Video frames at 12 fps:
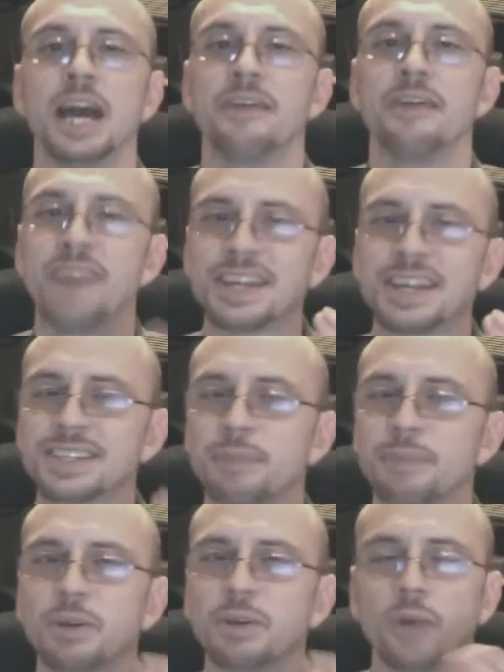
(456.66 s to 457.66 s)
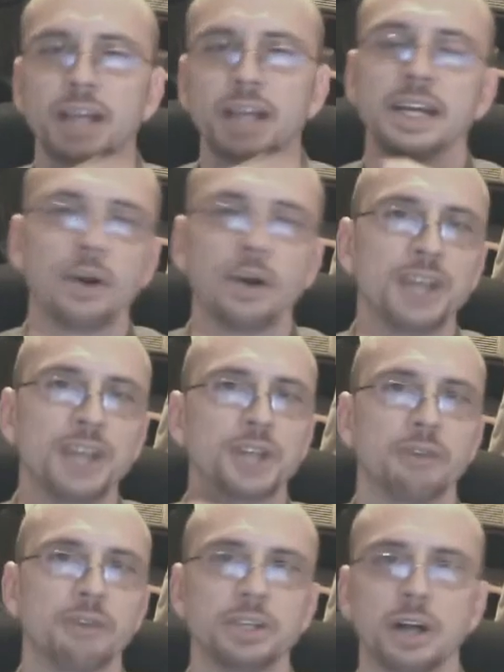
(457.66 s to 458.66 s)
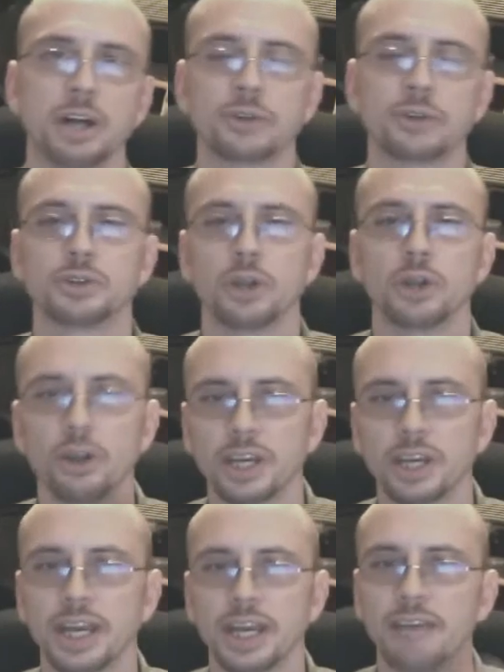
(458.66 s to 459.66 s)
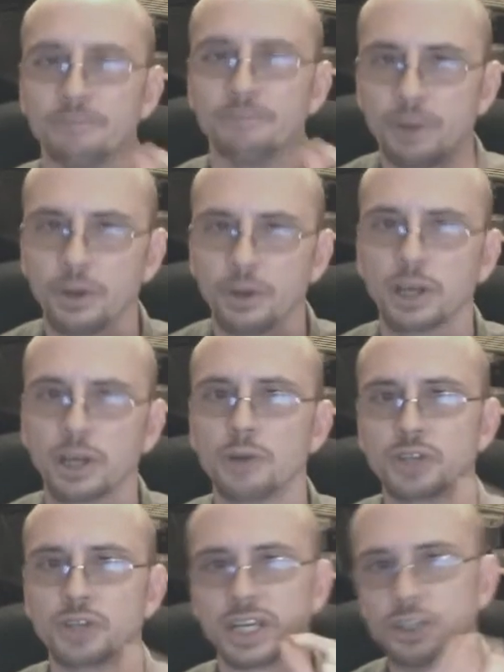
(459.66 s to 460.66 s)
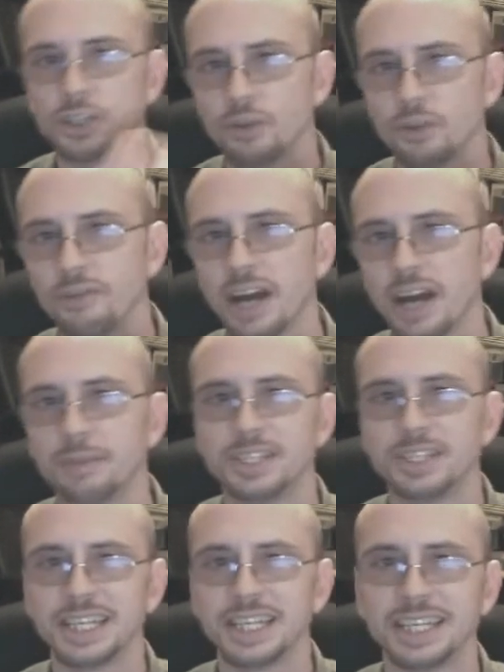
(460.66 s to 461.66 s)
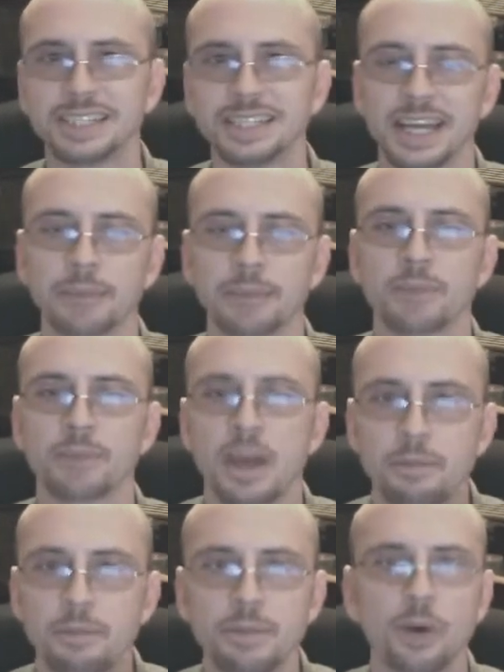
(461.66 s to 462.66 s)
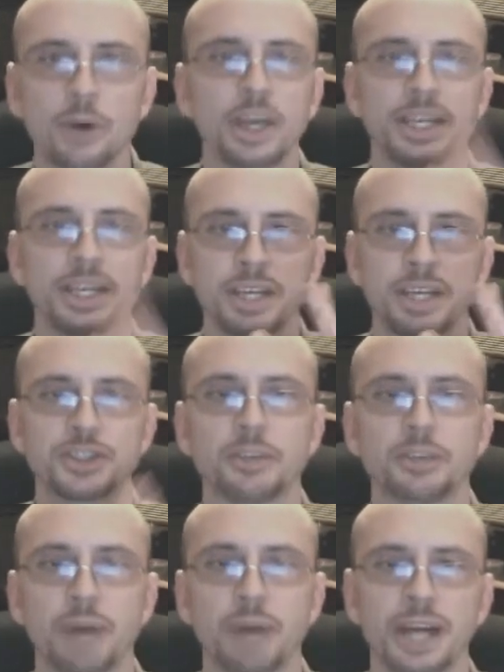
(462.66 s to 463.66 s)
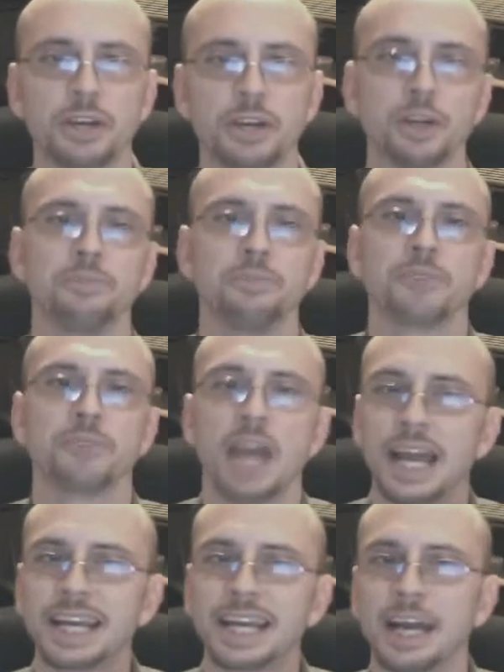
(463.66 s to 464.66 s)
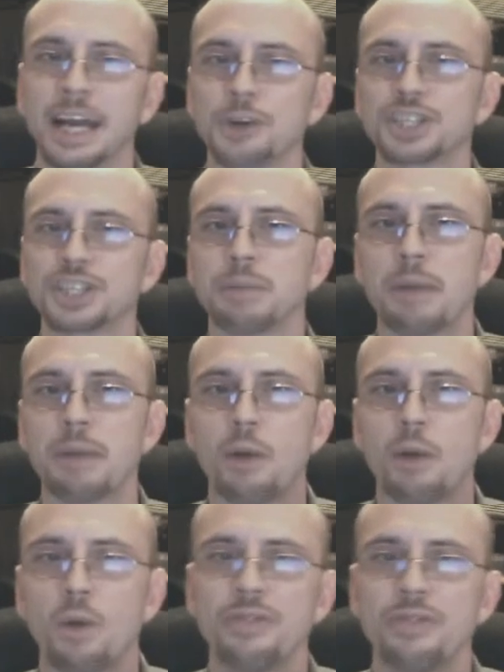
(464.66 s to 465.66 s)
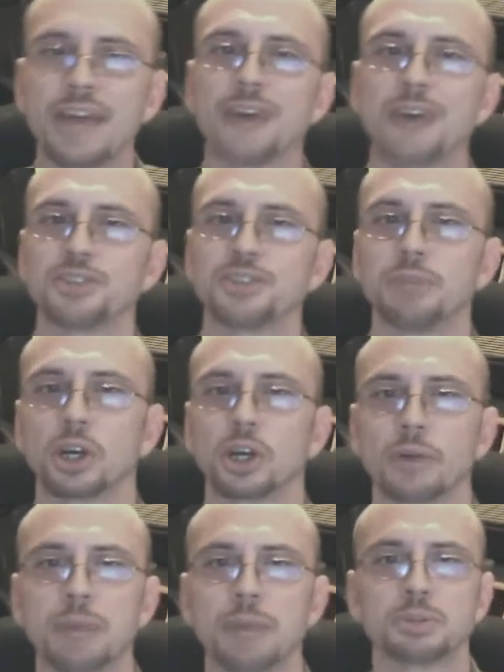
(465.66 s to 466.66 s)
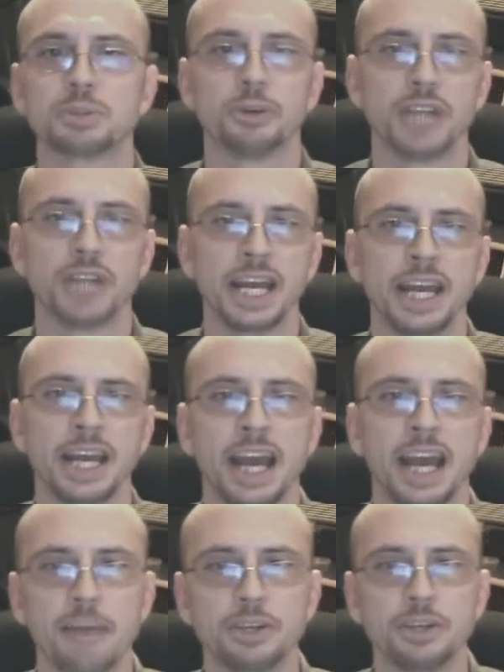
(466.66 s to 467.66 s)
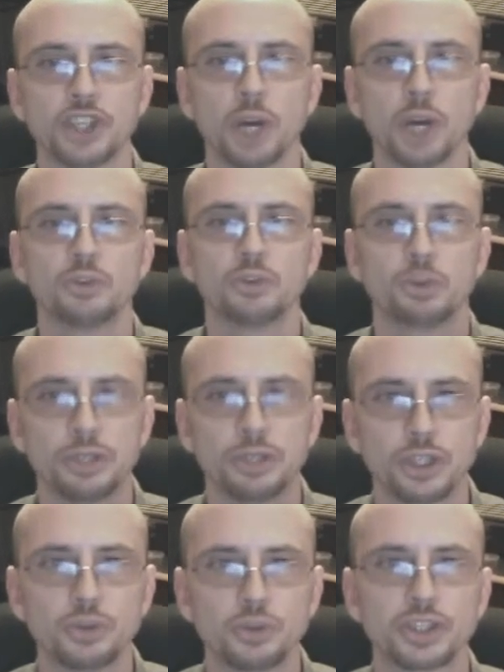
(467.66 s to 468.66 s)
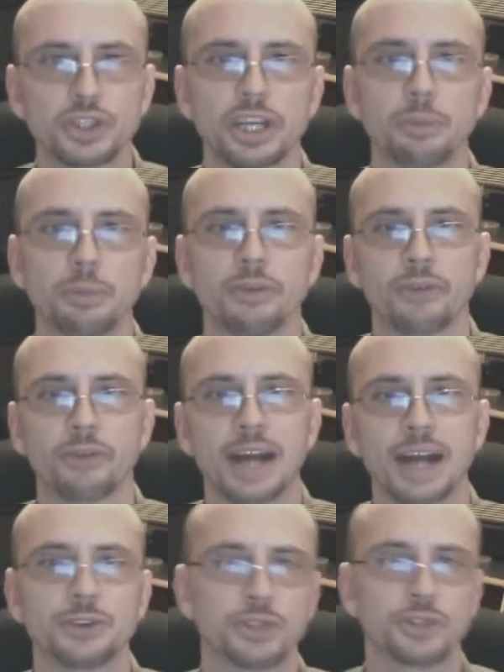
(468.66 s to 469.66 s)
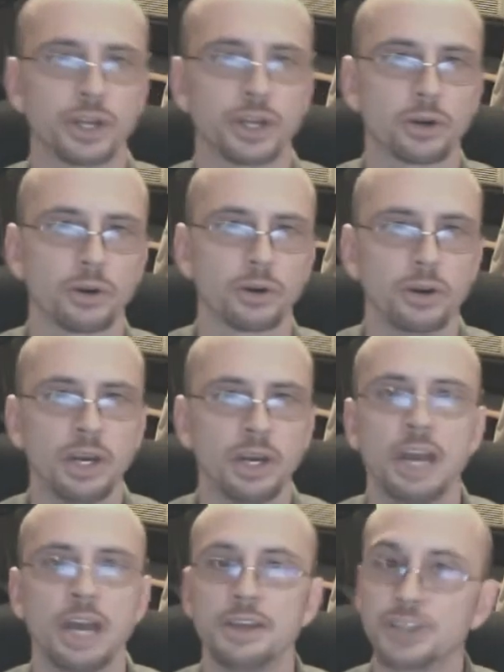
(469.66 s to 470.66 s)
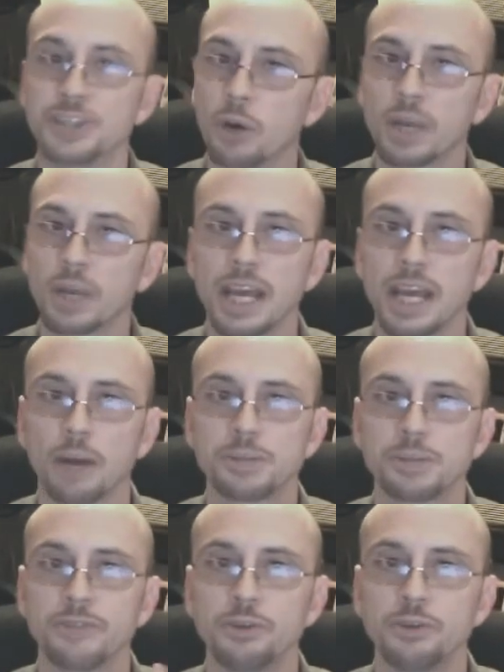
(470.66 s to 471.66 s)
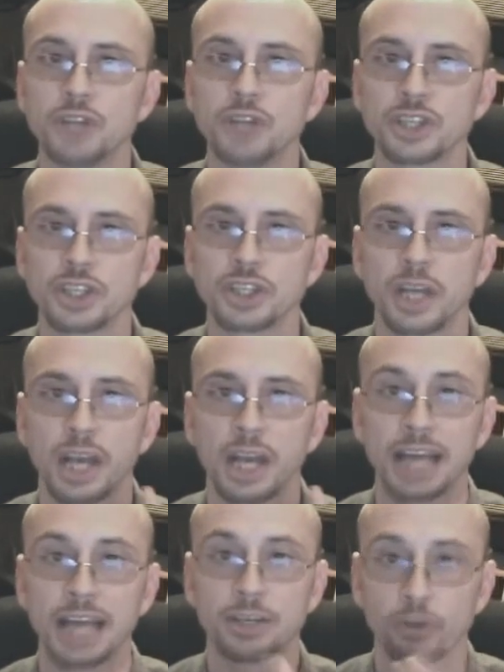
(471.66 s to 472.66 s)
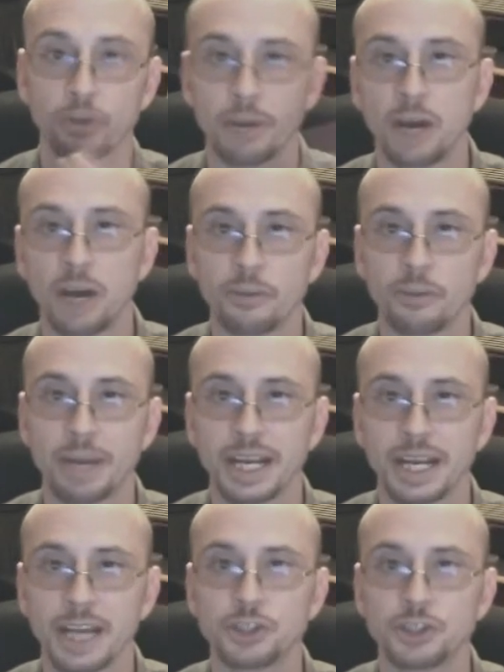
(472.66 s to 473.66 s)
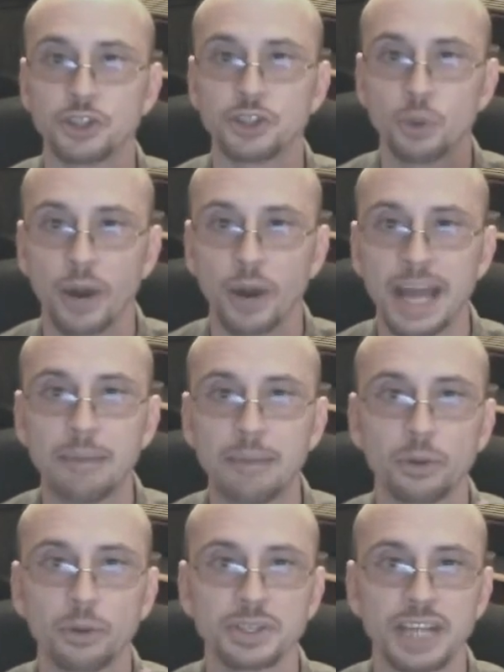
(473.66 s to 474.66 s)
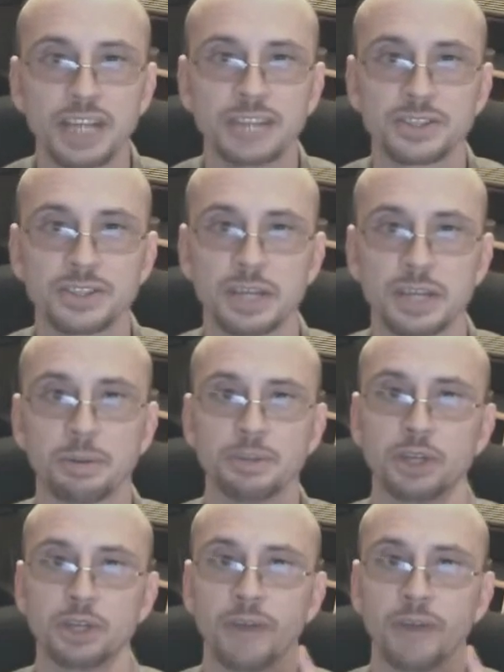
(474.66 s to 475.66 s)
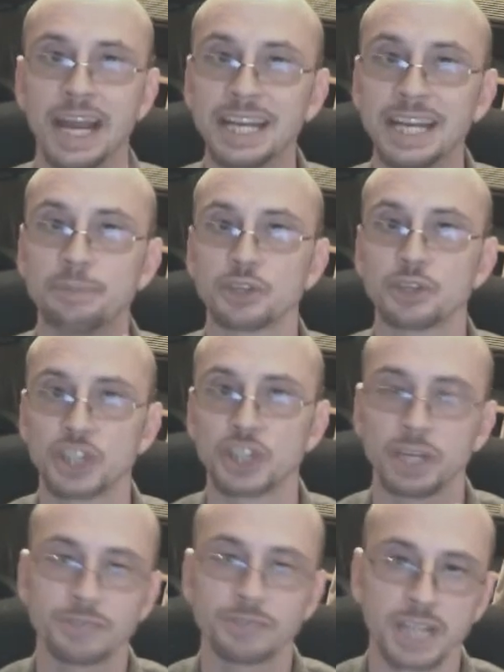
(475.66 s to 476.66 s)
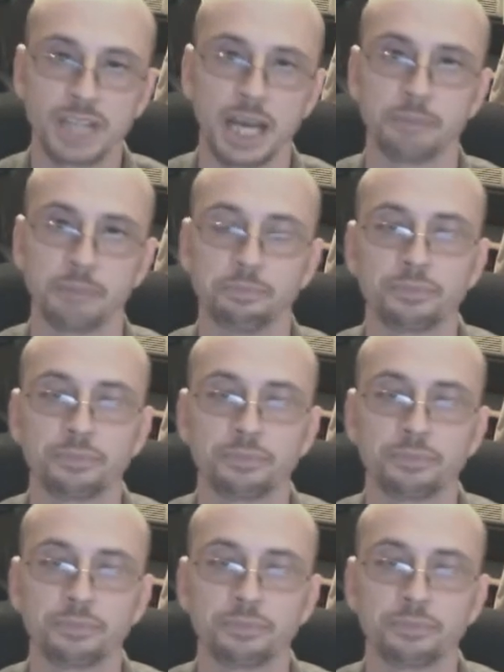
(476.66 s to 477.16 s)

That is something right now HIV doctors are looking at very closely, is your vitamin D intake. Milk, it does the body good. And calcium, about 1,000 milligrams per day, have been shown to reduce the number of fractures that occur. This only helps if you, just like your other medications, you are able to take the supplements over 80% of the time.